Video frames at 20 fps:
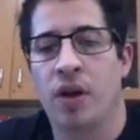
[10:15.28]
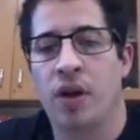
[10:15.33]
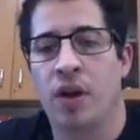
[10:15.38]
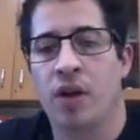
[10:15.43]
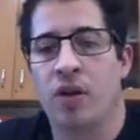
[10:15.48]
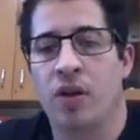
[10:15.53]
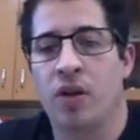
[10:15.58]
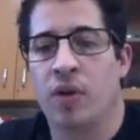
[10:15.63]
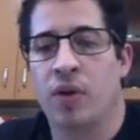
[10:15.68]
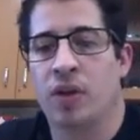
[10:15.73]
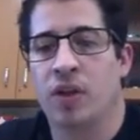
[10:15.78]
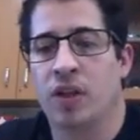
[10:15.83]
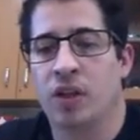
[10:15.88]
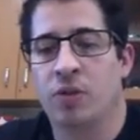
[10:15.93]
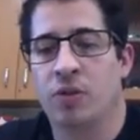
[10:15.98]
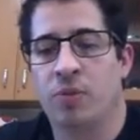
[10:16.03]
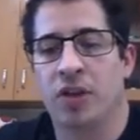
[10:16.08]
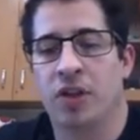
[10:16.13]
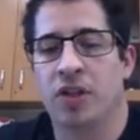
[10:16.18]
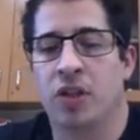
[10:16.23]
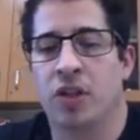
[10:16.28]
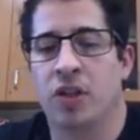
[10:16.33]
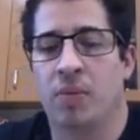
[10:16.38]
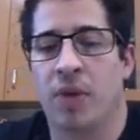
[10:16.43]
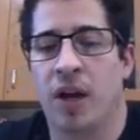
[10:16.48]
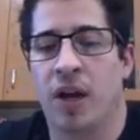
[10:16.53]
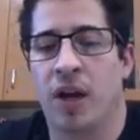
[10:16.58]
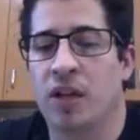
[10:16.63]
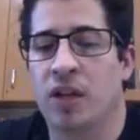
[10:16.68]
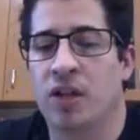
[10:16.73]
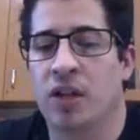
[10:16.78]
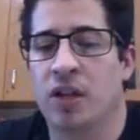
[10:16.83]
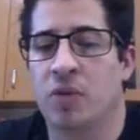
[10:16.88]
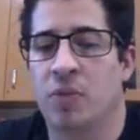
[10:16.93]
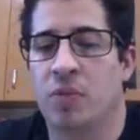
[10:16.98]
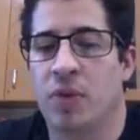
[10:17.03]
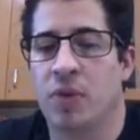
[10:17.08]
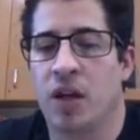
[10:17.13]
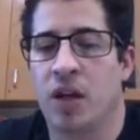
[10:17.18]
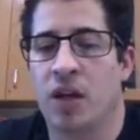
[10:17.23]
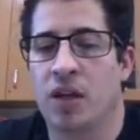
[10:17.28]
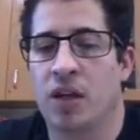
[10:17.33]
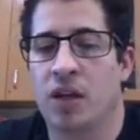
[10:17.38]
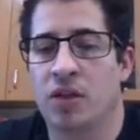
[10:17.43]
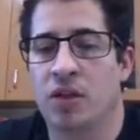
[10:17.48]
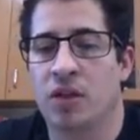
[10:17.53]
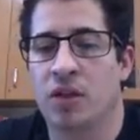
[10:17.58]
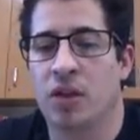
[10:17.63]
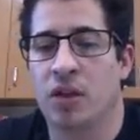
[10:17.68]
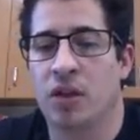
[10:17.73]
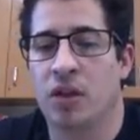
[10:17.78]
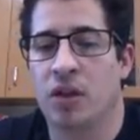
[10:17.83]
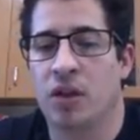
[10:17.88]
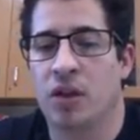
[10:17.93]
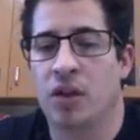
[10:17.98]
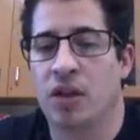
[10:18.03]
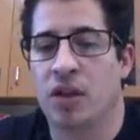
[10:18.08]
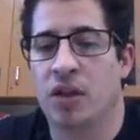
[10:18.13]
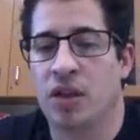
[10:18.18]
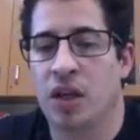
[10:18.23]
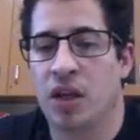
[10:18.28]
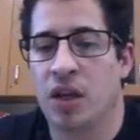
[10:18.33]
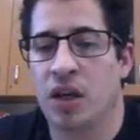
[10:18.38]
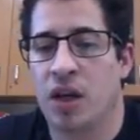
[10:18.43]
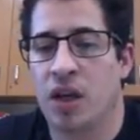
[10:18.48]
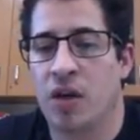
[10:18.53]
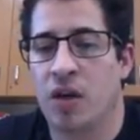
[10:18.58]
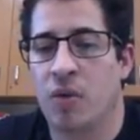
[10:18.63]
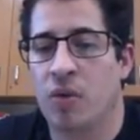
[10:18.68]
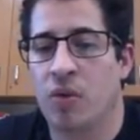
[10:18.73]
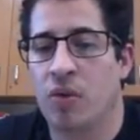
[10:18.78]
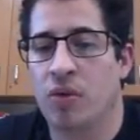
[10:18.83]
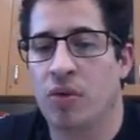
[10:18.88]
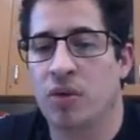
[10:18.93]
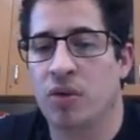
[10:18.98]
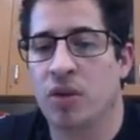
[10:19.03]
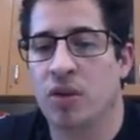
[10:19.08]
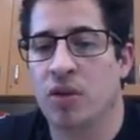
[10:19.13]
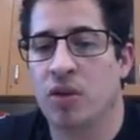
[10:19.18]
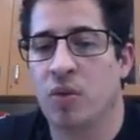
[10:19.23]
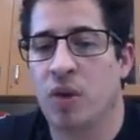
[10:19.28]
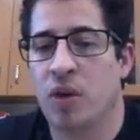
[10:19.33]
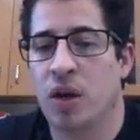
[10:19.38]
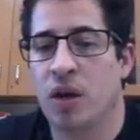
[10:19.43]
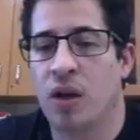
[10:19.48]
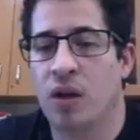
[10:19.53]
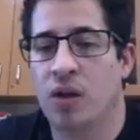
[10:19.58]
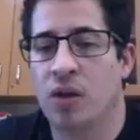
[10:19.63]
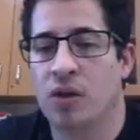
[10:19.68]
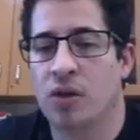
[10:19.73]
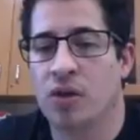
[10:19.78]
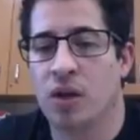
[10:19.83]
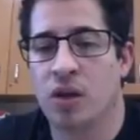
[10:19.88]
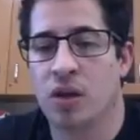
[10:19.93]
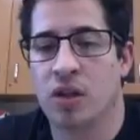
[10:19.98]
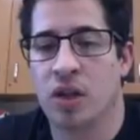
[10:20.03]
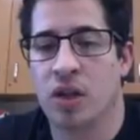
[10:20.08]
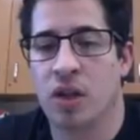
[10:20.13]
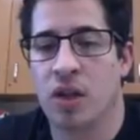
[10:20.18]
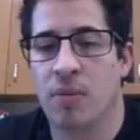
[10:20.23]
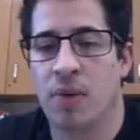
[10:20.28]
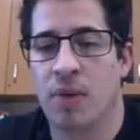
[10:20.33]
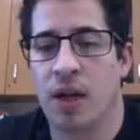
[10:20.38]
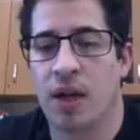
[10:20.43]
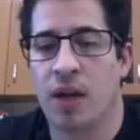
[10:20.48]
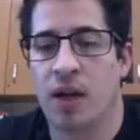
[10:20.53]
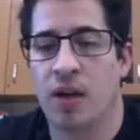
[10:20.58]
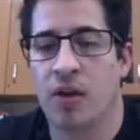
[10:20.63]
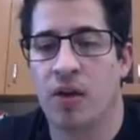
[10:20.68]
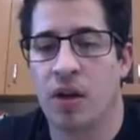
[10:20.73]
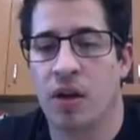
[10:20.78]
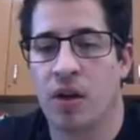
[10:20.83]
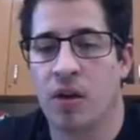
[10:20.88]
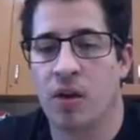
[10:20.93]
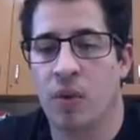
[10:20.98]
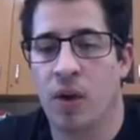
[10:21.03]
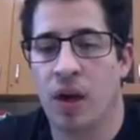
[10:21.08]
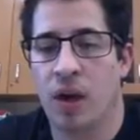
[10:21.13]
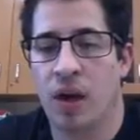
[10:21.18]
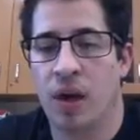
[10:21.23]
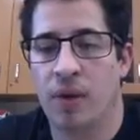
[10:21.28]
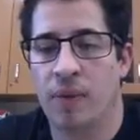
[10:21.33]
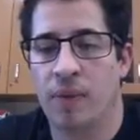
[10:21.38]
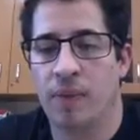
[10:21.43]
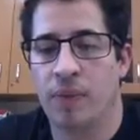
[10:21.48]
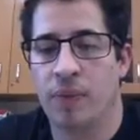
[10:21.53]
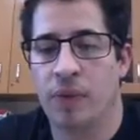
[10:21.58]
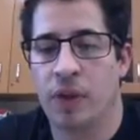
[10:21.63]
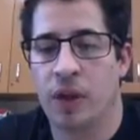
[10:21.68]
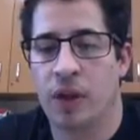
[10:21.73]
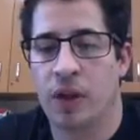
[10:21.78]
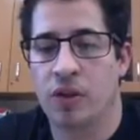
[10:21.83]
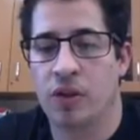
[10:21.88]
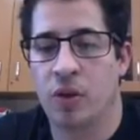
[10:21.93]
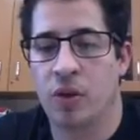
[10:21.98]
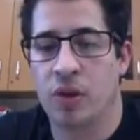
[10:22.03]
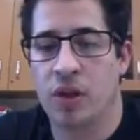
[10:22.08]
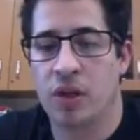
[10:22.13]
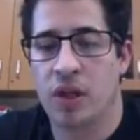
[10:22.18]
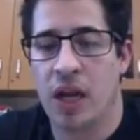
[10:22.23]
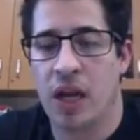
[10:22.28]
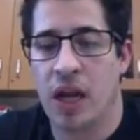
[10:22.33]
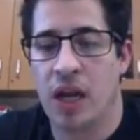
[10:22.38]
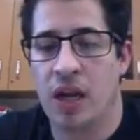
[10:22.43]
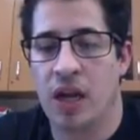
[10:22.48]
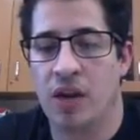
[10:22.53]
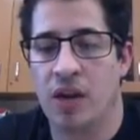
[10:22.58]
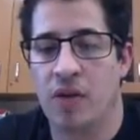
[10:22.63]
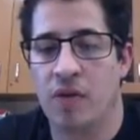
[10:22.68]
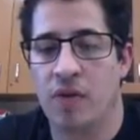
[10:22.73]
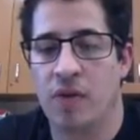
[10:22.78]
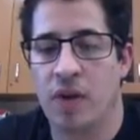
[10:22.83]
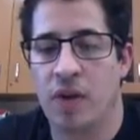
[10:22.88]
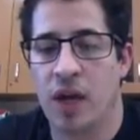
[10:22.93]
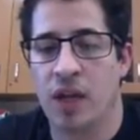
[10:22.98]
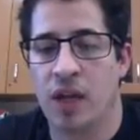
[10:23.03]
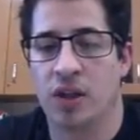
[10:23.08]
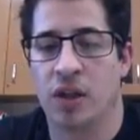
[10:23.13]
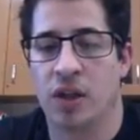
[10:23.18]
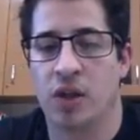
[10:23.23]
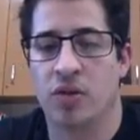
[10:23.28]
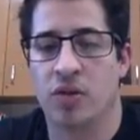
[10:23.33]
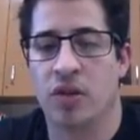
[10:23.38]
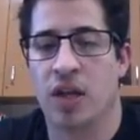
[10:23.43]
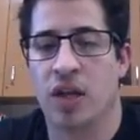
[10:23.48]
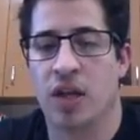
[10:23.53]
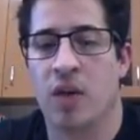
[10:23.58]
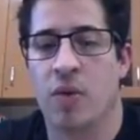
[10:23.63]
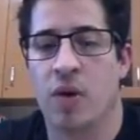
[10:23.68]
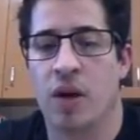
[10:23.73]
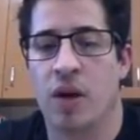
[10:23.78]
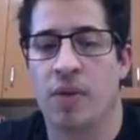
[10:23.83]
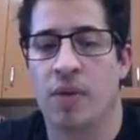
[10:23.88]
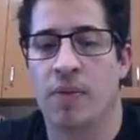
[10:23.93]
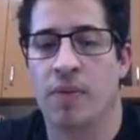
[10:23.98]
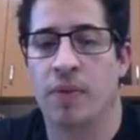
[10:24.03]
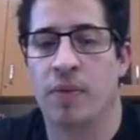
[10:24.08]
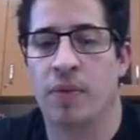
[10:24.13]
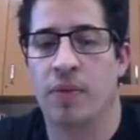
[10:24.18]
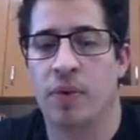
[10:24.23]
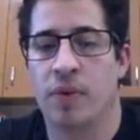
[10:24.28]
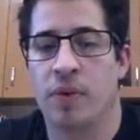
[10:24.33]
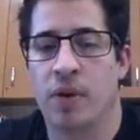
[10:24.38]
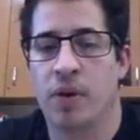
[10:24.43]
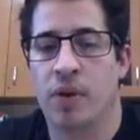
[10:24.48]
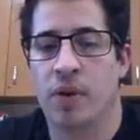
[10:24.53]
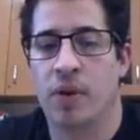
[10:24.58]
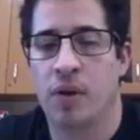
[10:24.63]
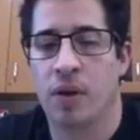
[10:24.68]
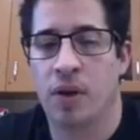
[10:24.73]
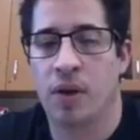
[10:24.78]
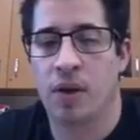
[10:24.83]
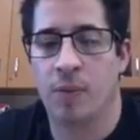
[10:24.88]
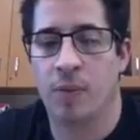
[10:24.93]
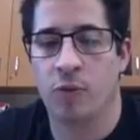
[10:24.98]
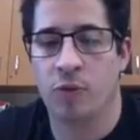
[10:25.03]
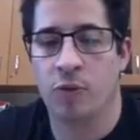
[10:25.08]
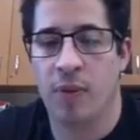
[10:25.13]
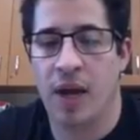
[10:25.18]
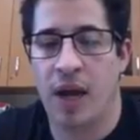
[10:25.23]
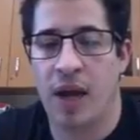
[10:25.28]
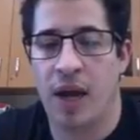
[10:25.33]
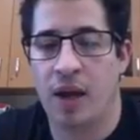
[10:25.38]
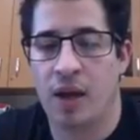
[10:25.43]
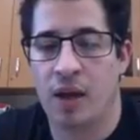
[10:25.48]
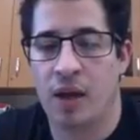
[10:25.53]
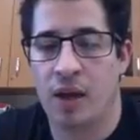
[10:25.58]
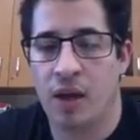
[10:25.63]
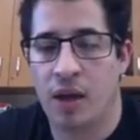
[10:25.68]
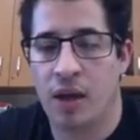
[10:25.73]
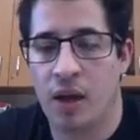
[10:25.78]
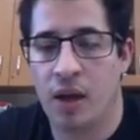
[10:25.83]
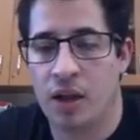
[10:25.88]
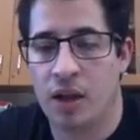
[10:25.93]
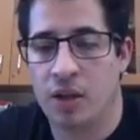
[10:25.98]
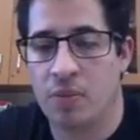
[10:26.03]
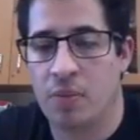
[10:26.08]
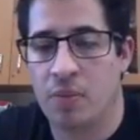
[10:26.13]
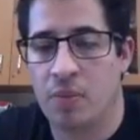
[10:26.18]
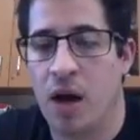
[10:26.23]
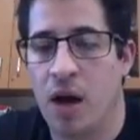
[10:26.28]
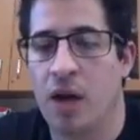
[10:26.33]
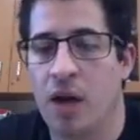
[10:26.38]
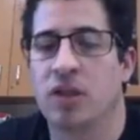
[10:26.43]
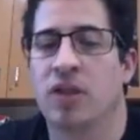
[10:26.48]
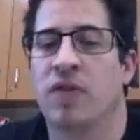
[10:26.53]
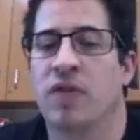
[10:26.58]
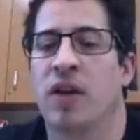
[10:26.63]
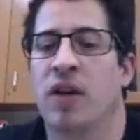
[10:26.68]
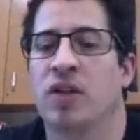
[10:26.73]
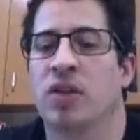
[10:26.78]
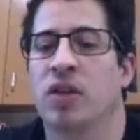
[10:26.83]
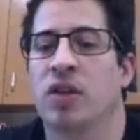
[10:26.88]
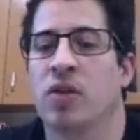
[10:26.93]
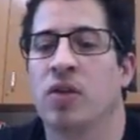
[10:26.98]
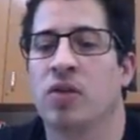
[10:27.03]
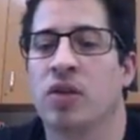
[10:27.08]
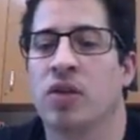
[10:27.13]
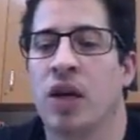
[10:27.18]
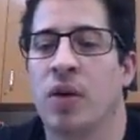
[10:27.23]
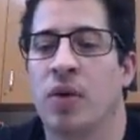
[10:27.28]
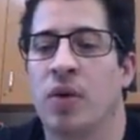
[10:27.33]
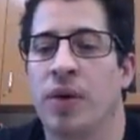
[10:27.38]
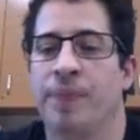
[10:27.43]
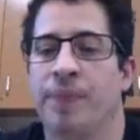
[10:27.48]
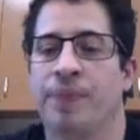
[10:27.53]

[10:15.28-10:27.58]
the reason it's plus or minus is because, let's say it kind of rolls this way, starts to come back down the other way. So it's negative as it goes that way, comes back, it's positive as it goes that way.